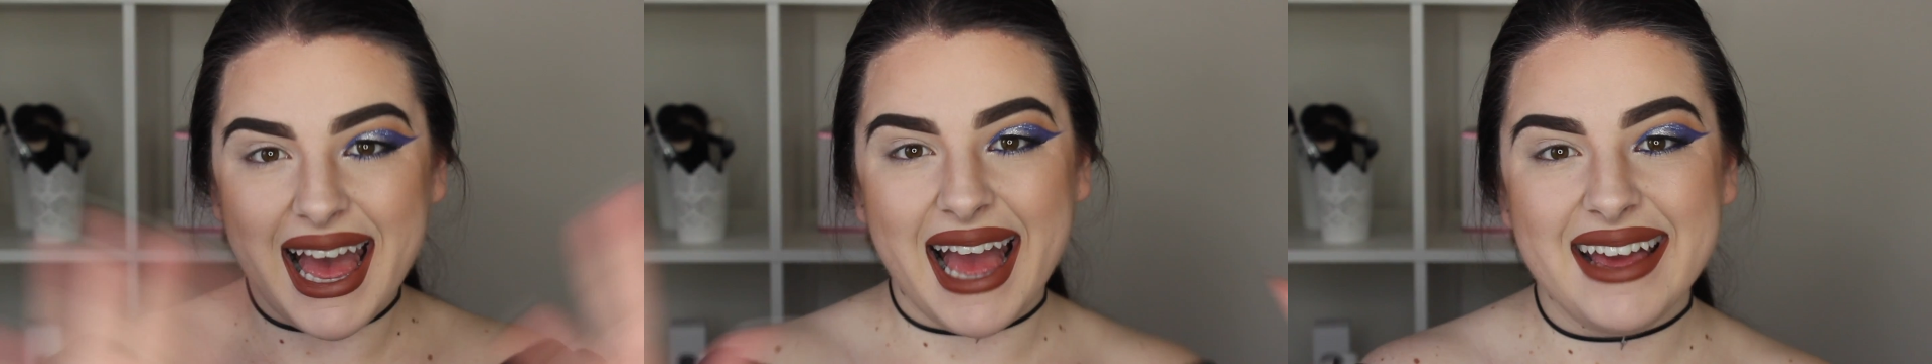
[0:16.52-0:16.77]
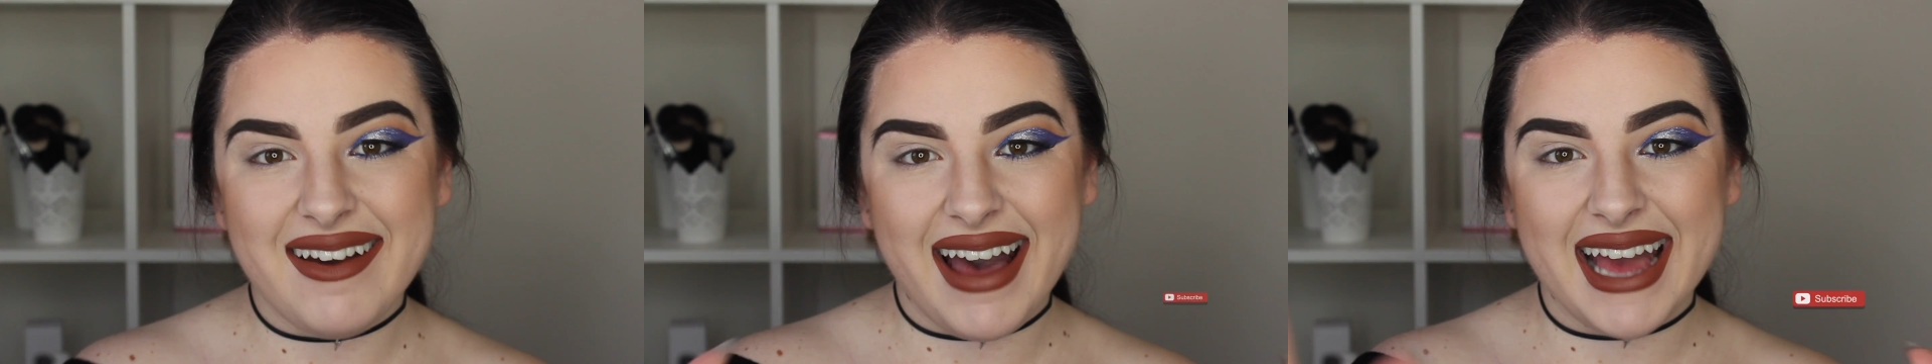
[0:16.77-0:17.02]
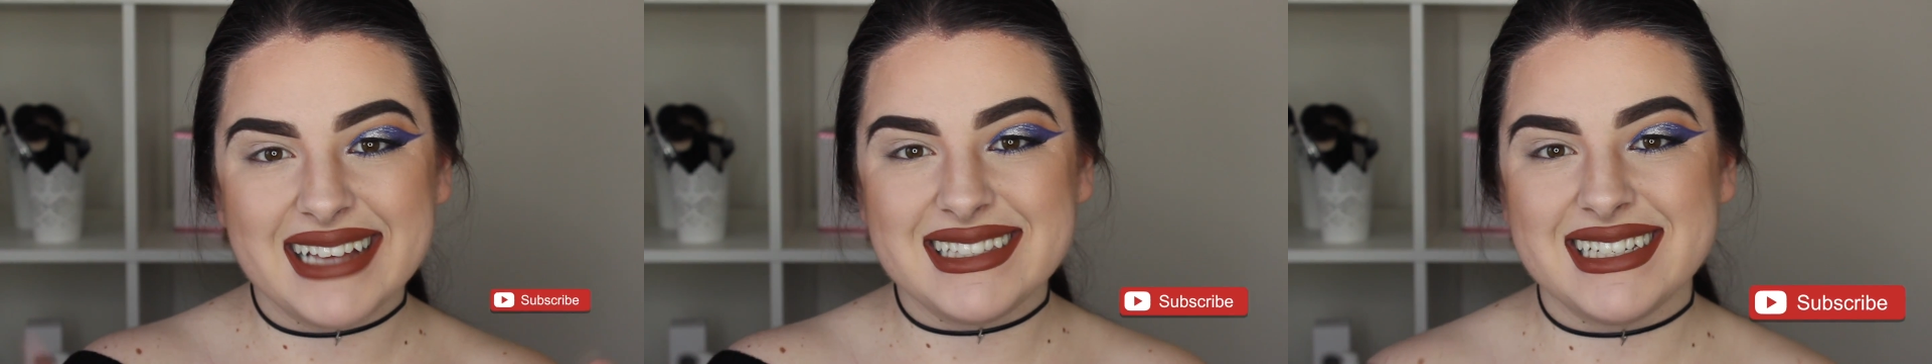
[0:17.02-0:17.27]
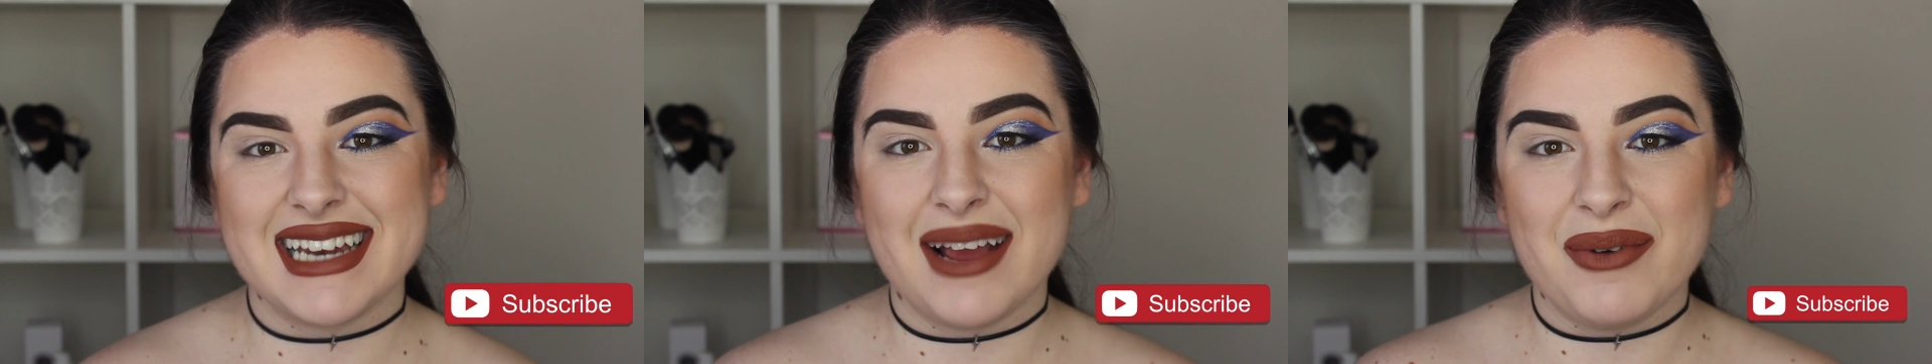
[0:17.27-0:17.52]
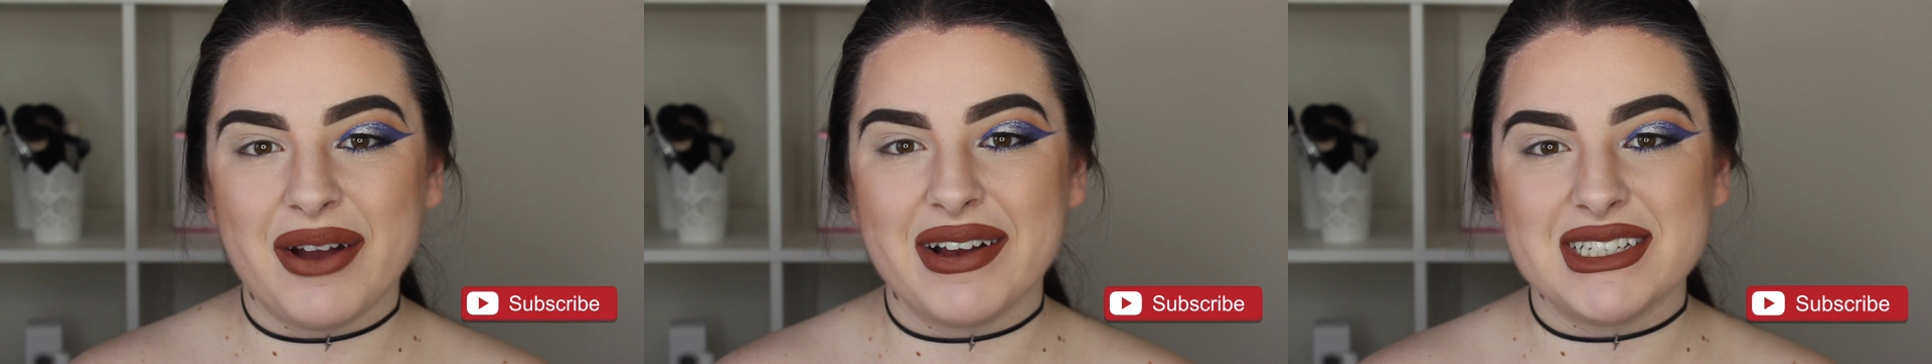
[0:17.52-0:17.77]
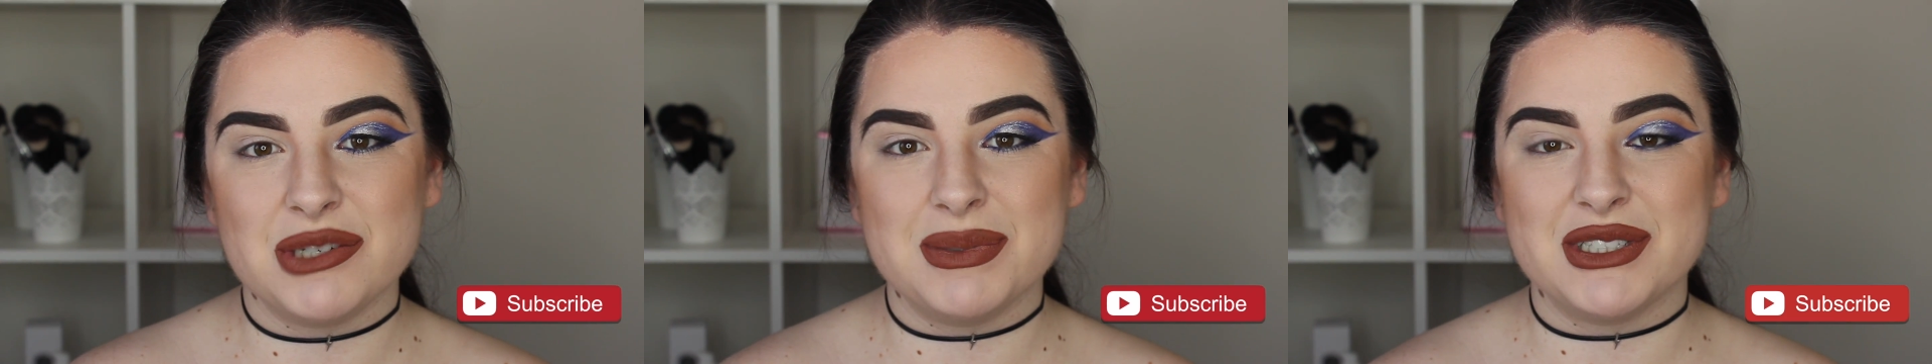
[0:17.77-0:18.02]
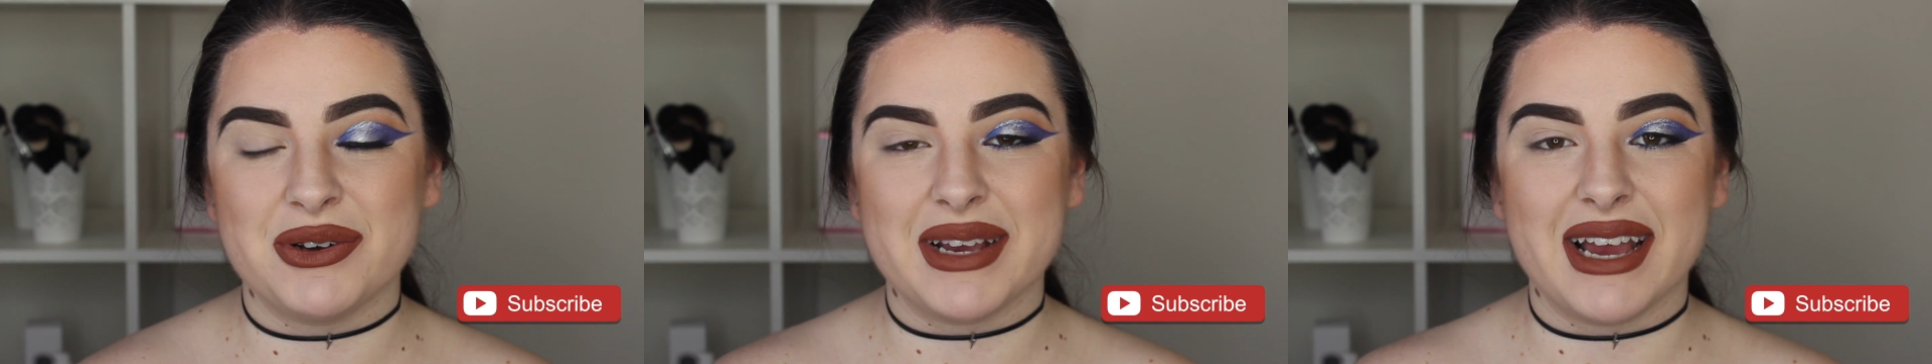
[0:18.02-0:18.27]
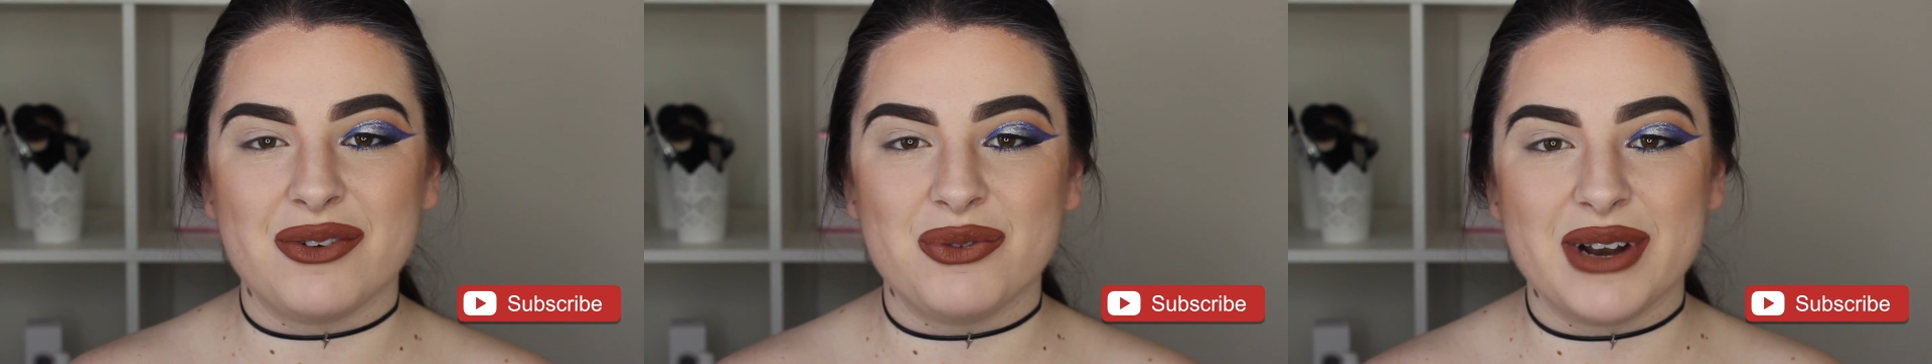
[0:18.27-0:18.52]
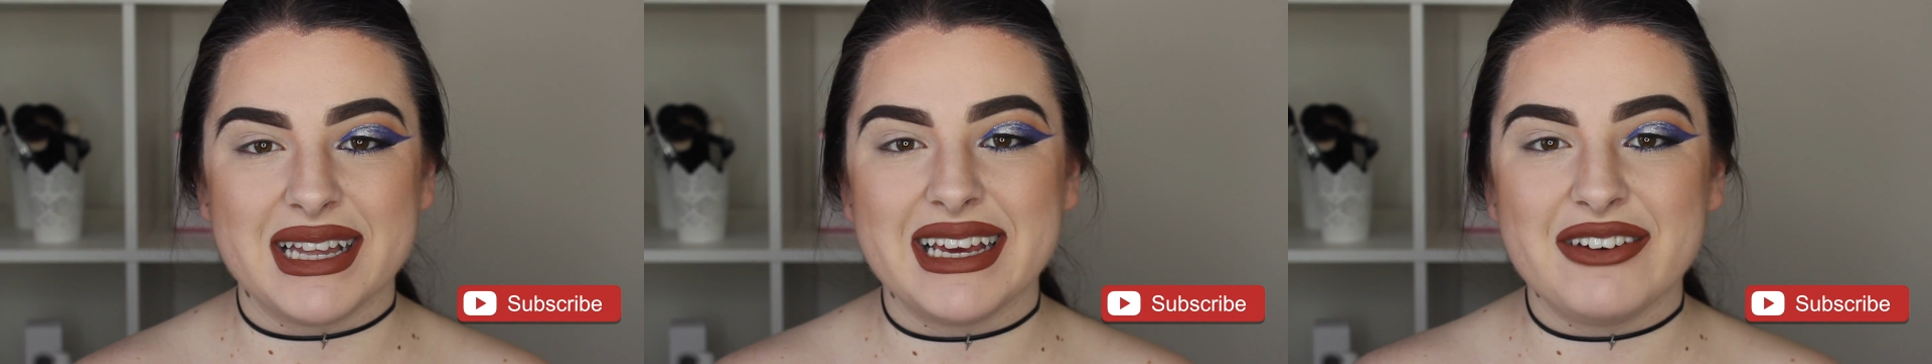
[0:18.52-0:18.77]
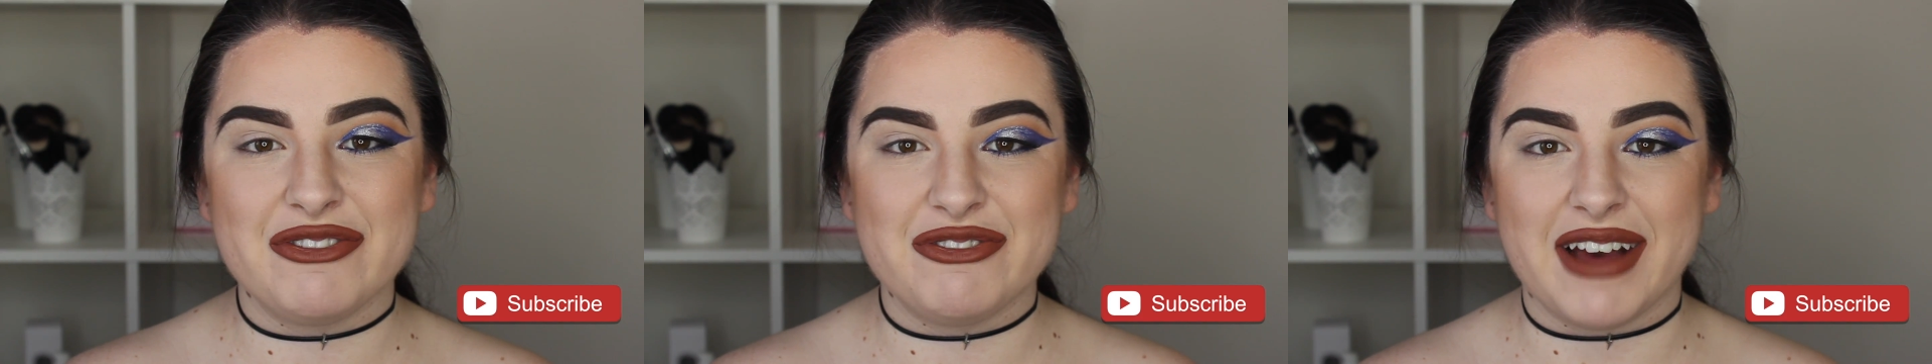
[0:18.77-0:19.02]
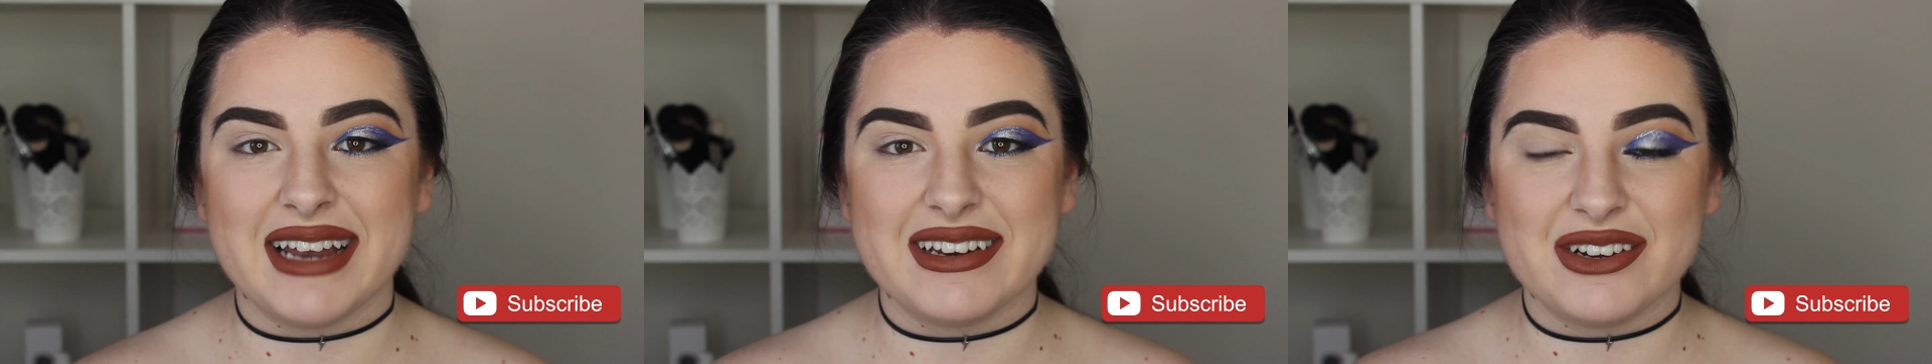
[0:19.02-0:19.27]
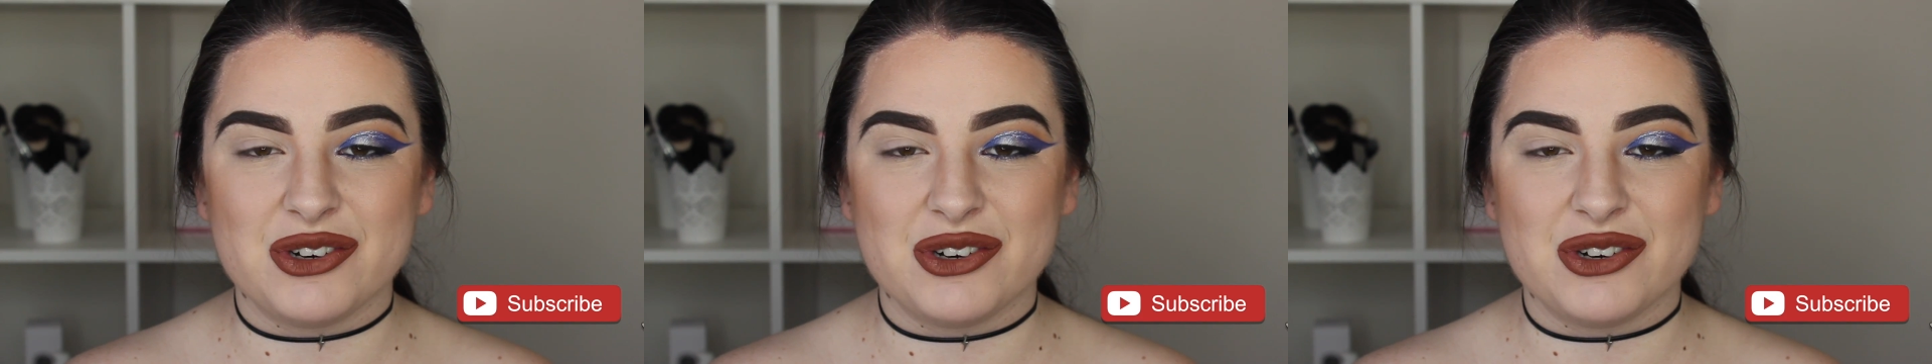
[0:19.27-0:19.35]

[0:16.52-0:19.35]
Hey guys, today we're going to be doing a really fun,